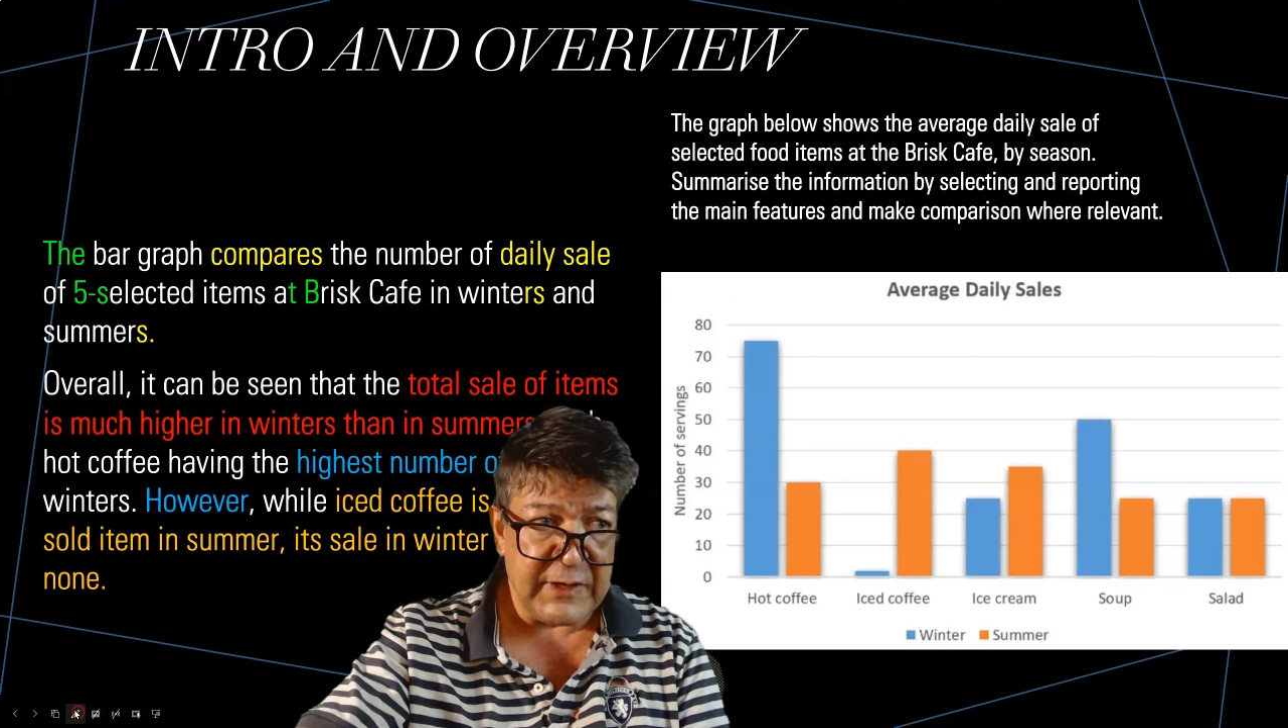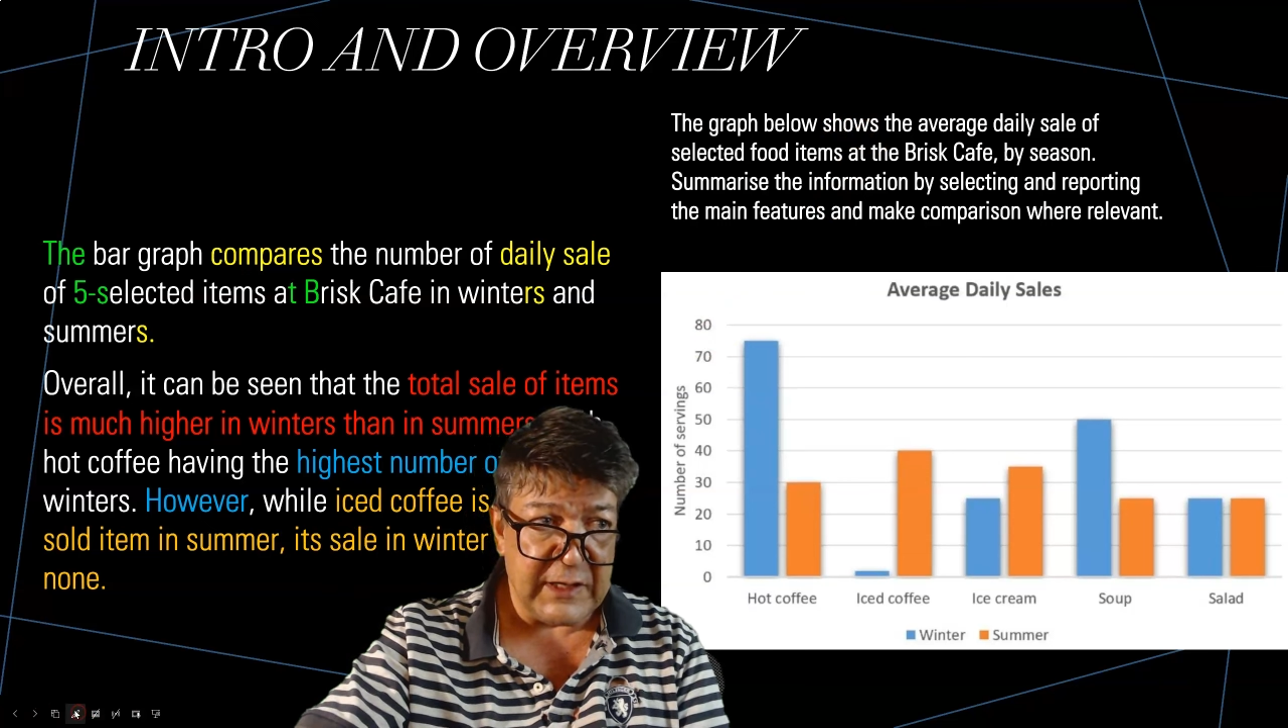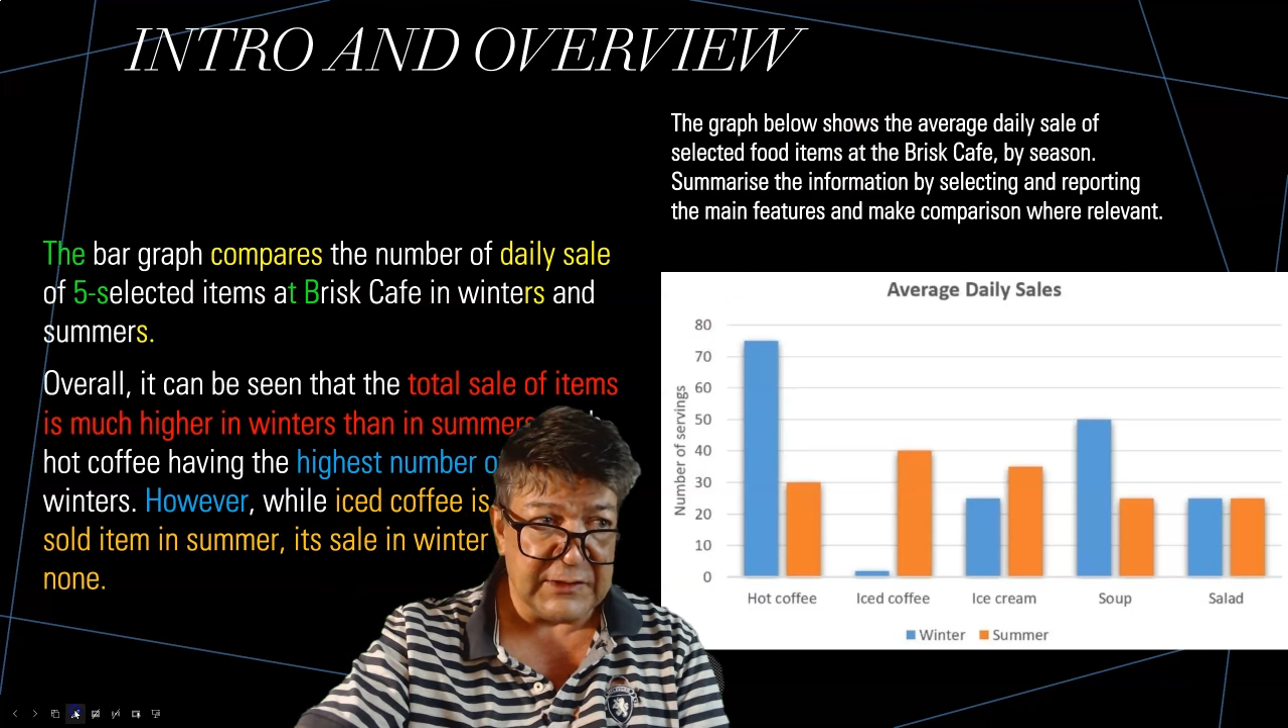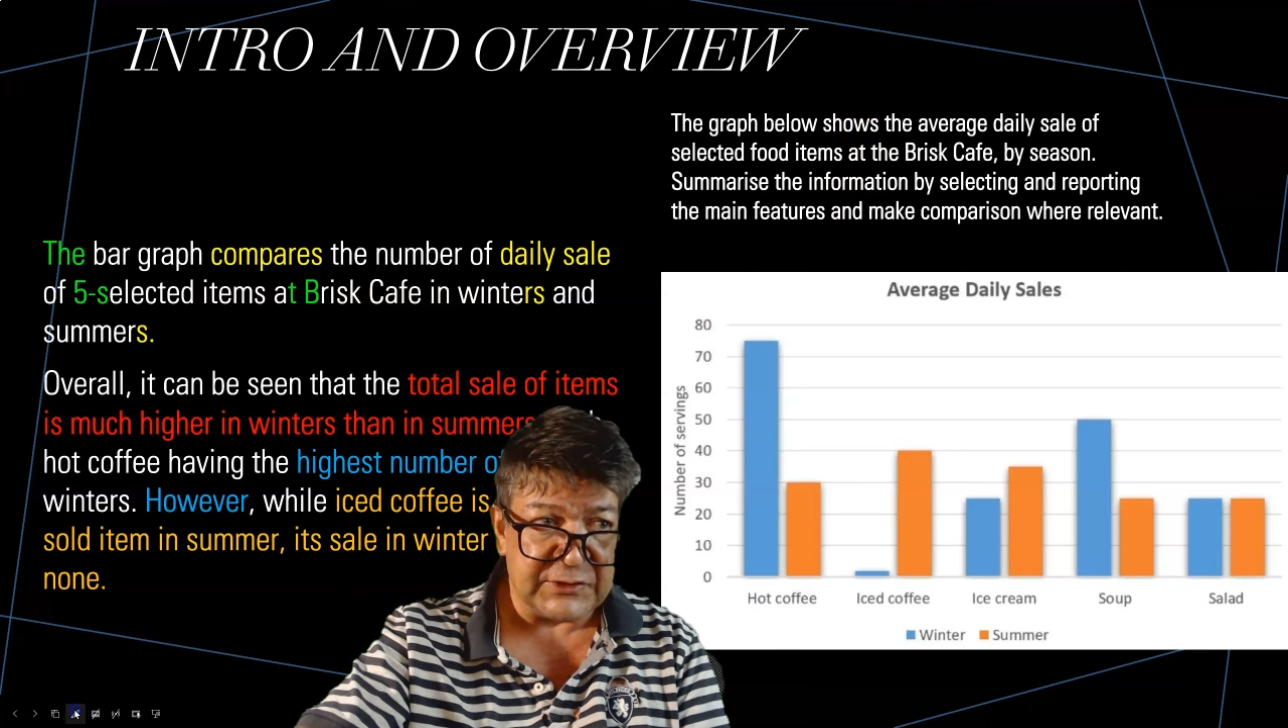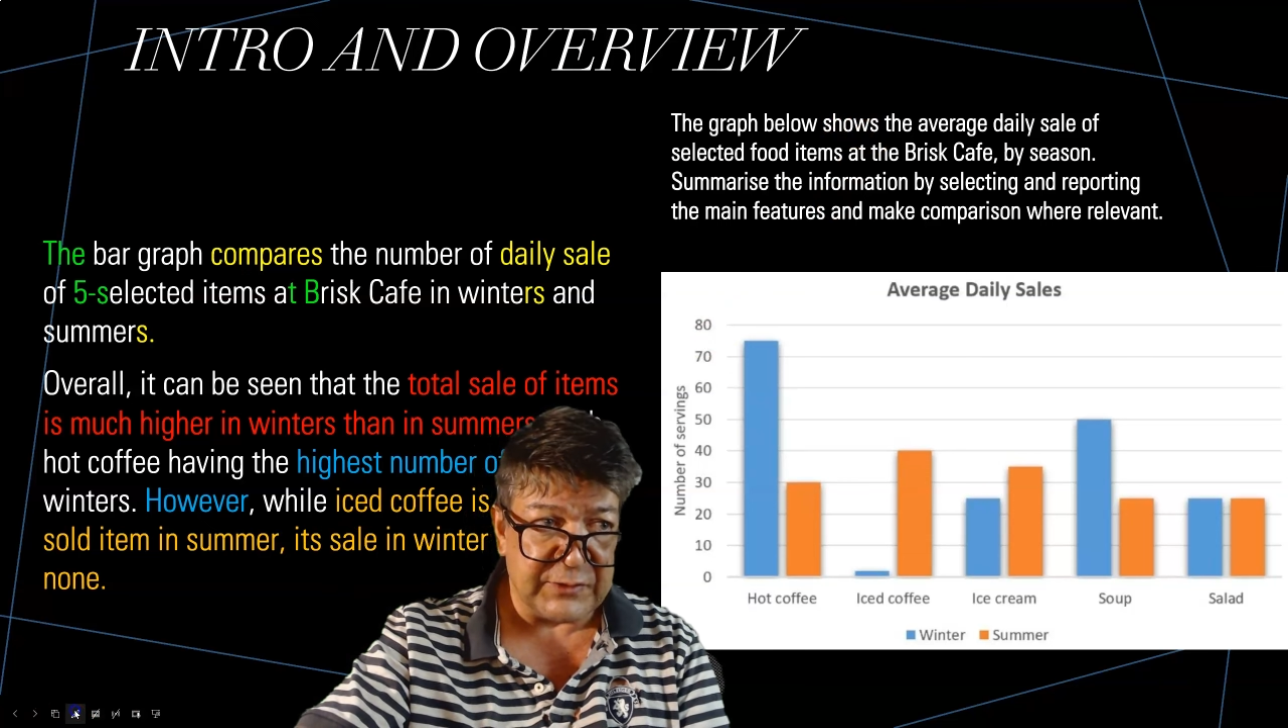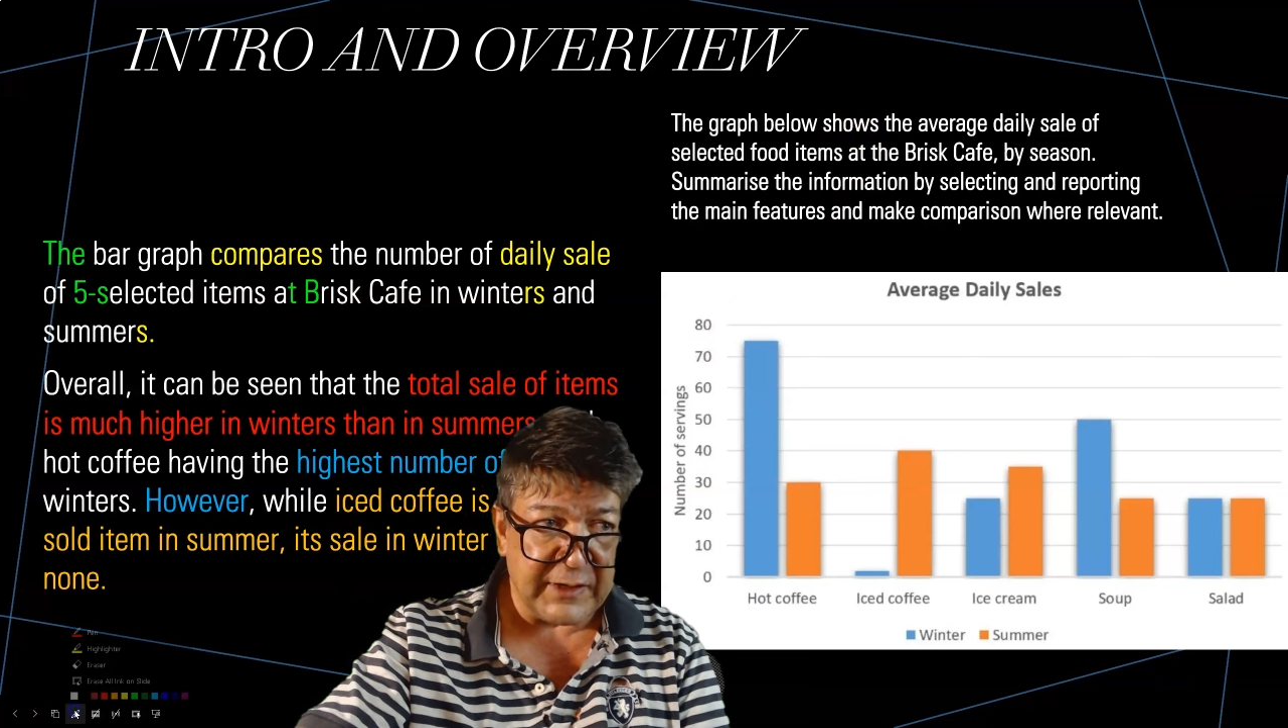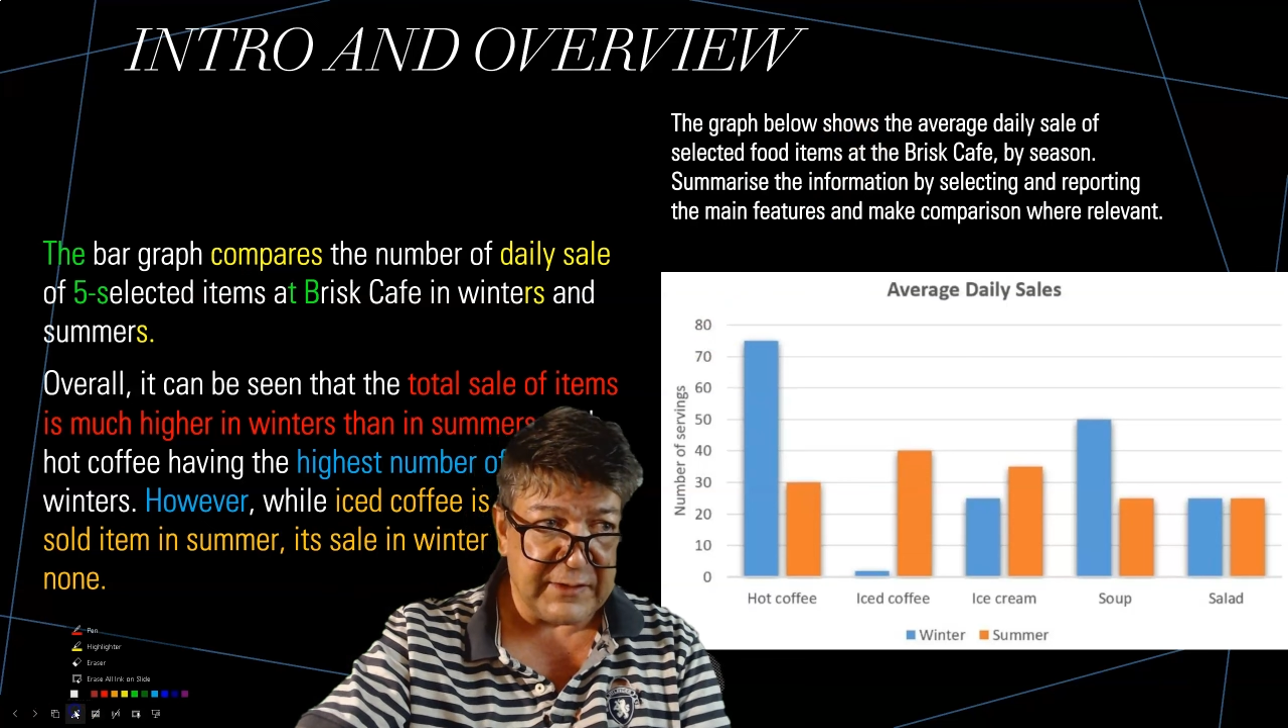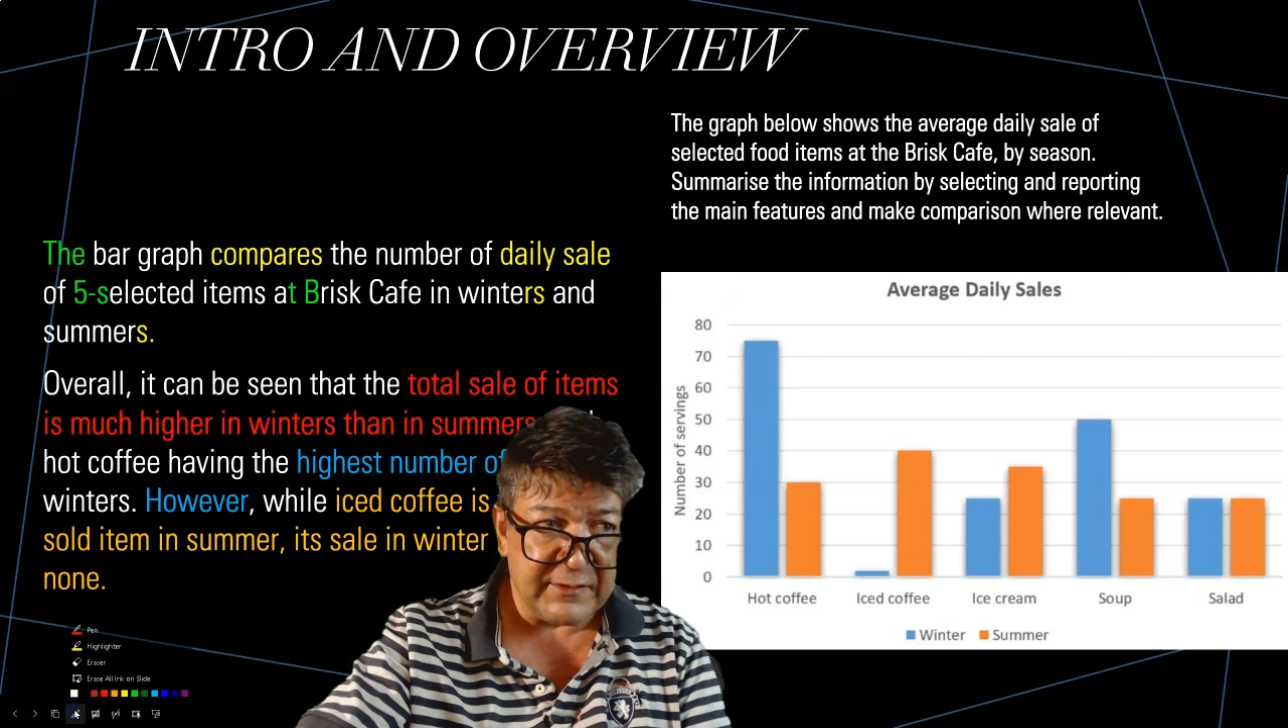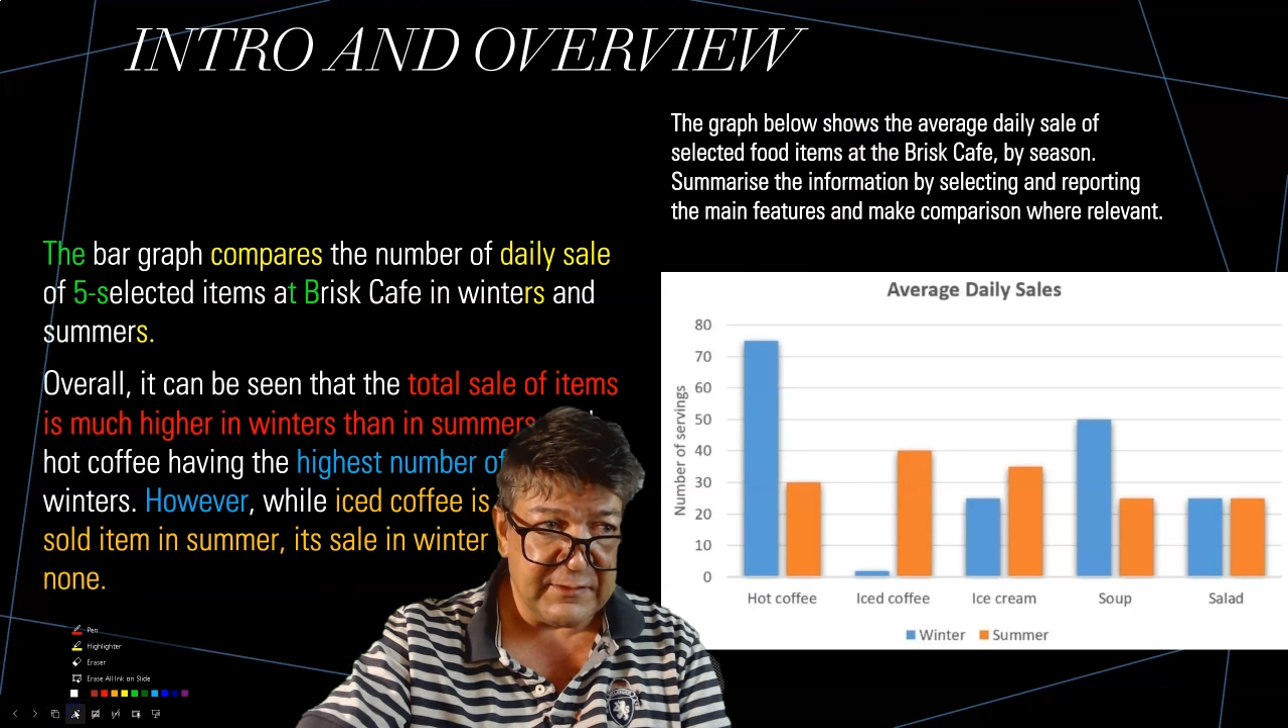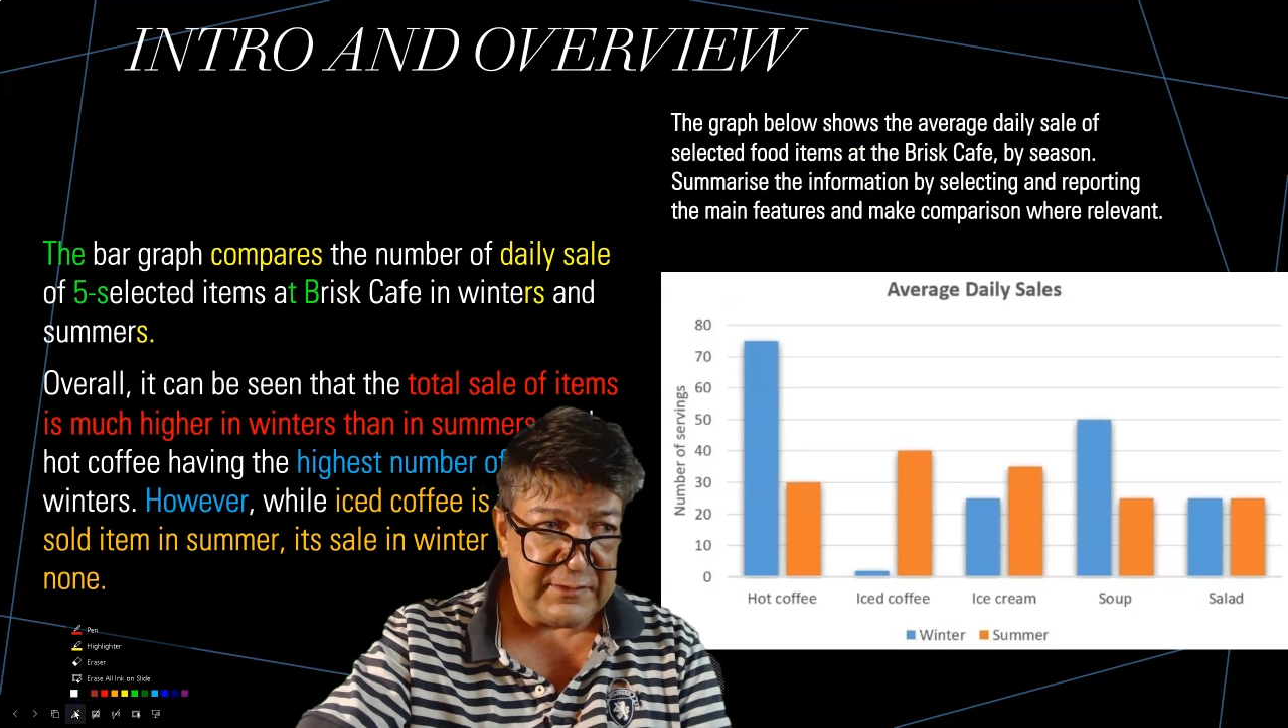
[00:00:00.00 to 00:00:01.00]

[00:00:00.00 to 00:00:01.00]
illustrate.